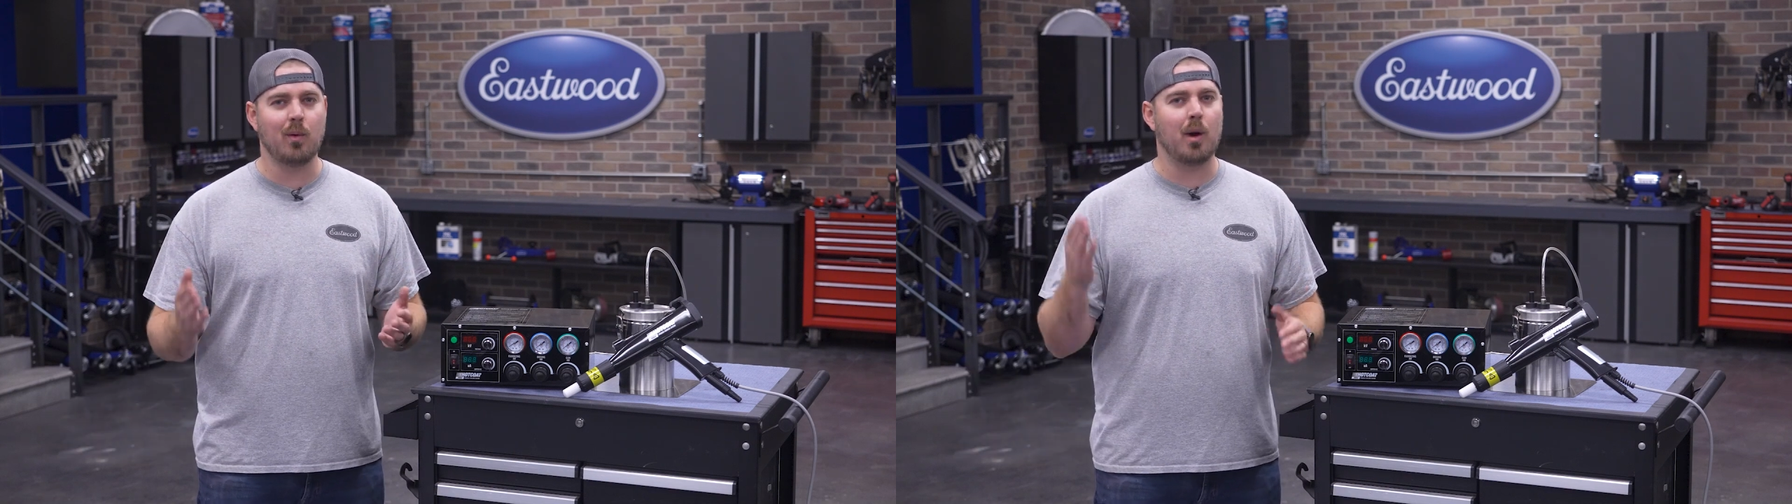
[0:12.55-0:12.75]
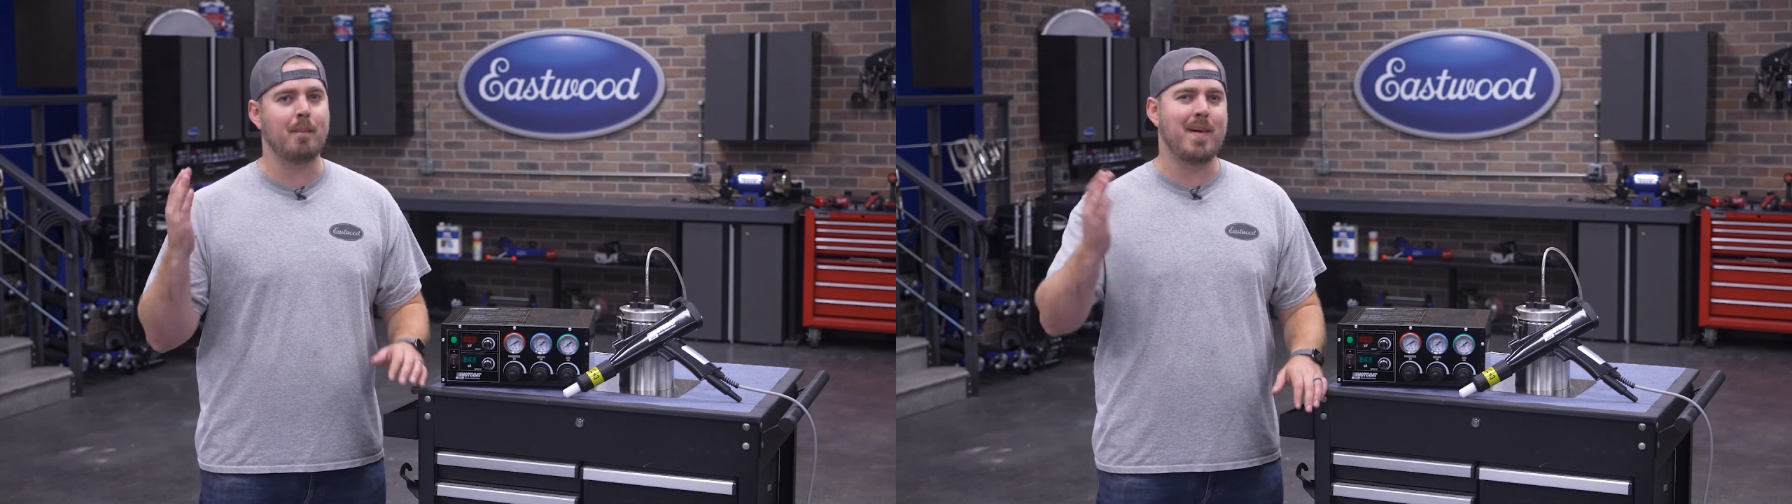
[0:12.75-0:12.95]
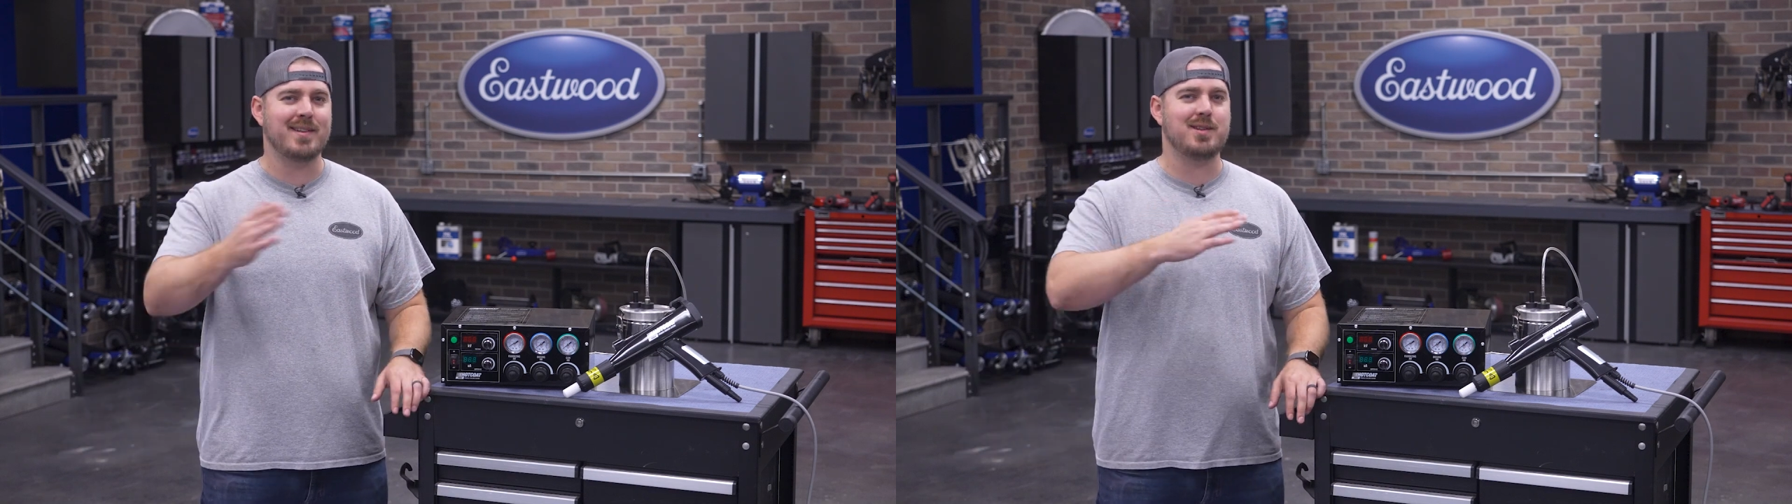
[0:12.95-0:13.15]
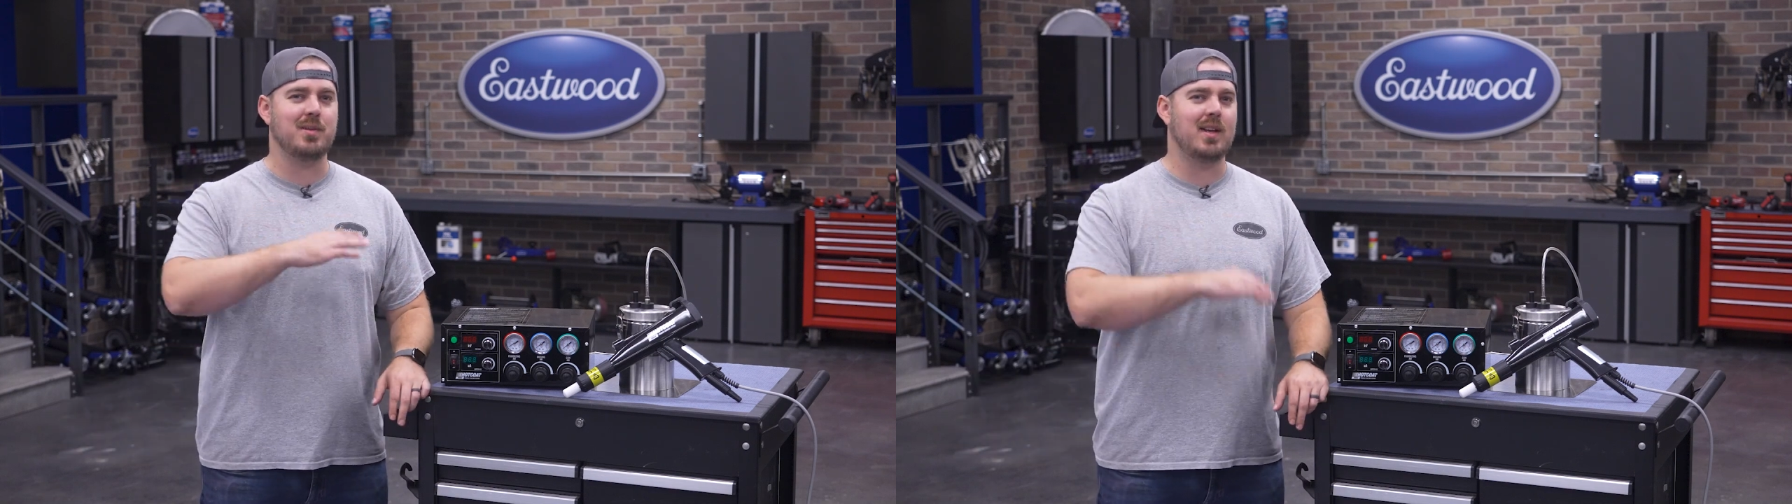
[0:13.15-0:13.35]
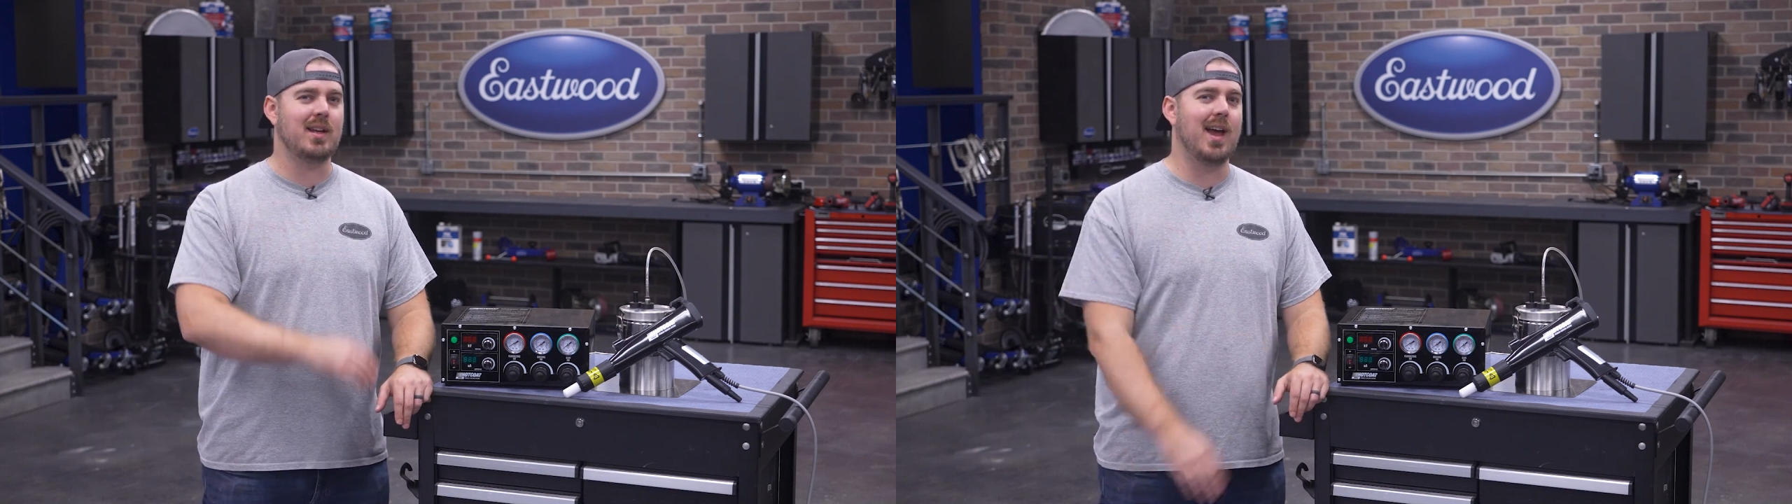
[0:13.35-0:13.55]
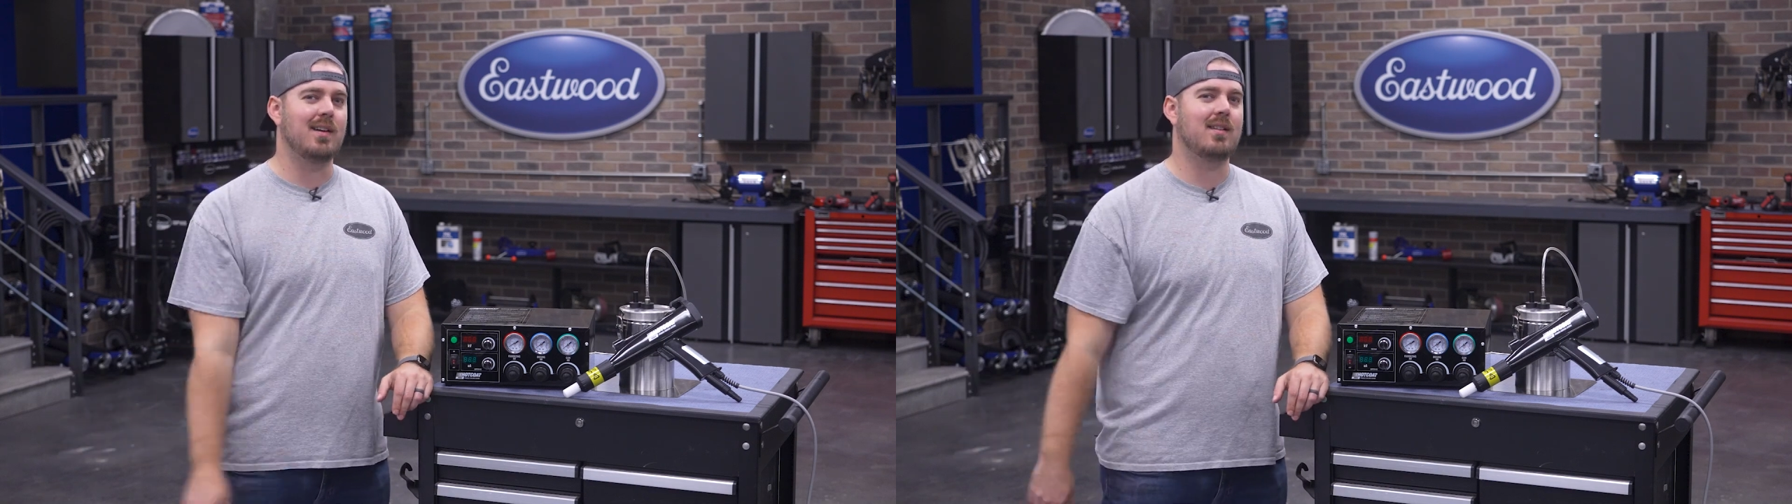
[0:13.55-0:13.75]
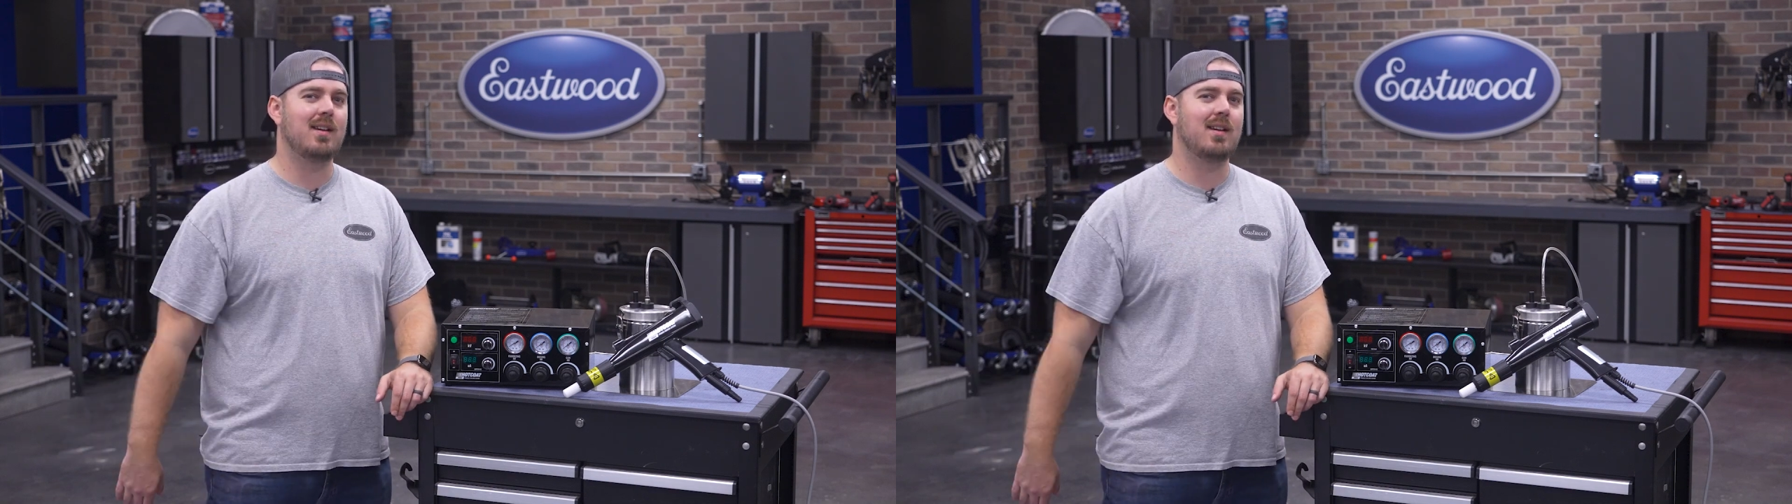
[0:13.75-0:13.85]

our best unit yet,